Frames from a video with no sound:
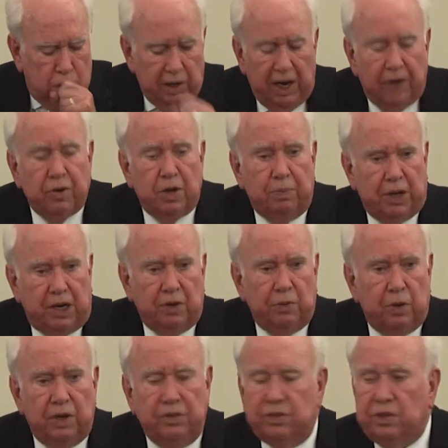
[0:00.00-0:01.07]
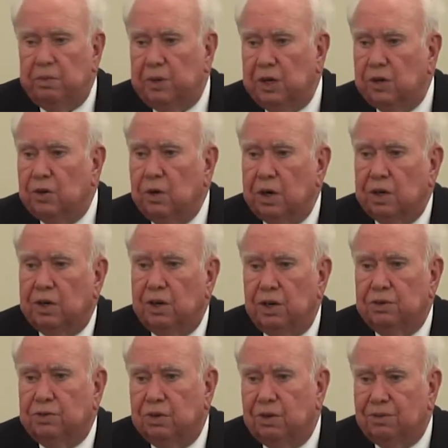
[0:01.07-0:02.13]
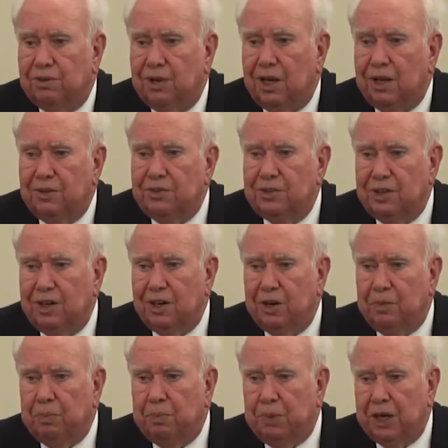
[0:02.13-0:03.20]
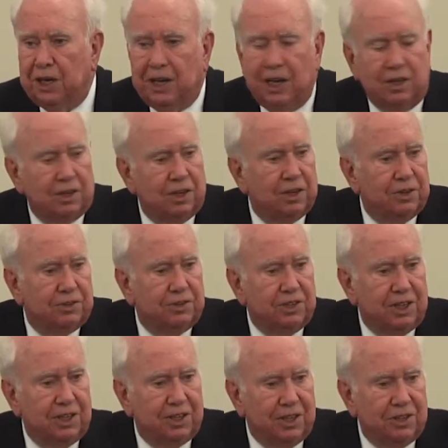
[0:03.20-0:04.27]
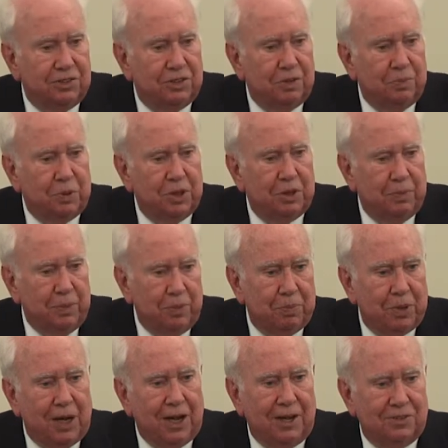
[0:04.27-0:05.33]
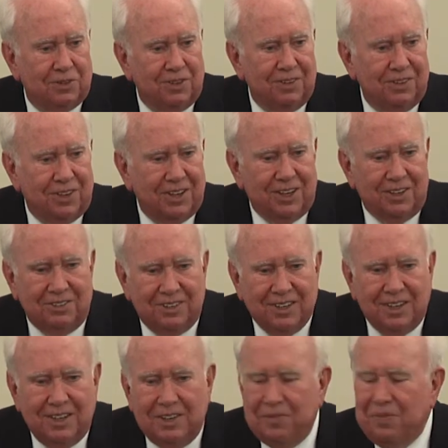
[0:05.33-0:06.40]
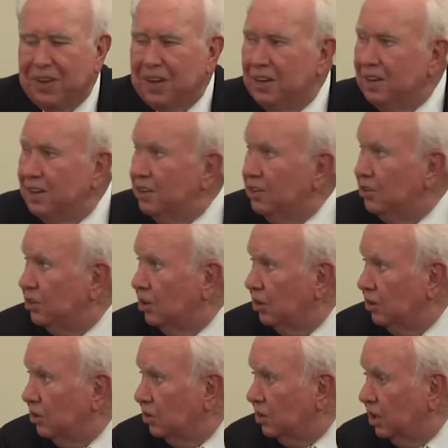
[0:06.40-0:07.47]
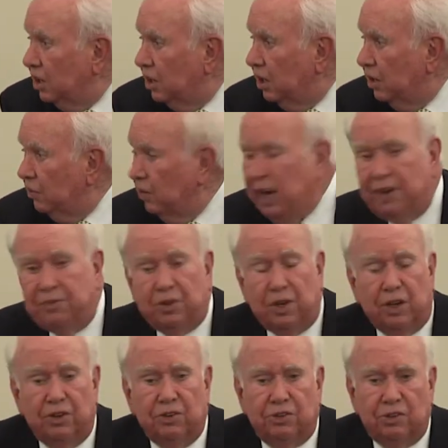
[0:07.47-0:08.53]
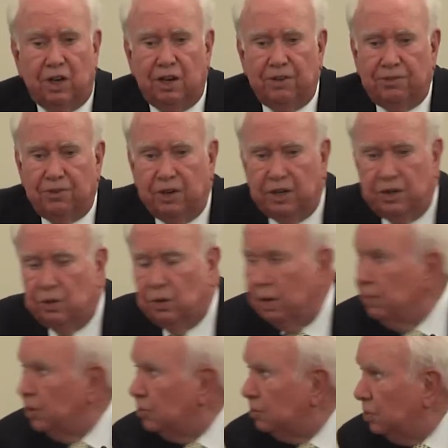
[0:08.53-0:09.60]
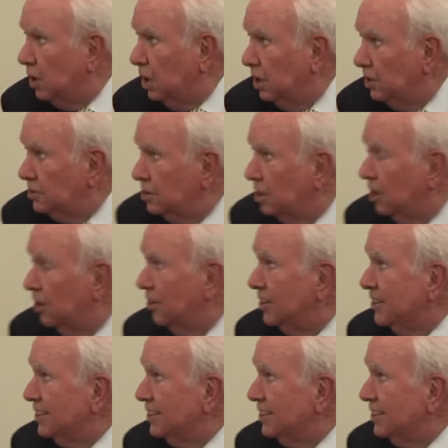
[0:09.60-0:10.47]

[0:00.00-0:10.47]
Everybody wants to be a horticultural volunteer and pick out little seedlings and put them in pots and things. So you can raffle those off for enormous prize. No.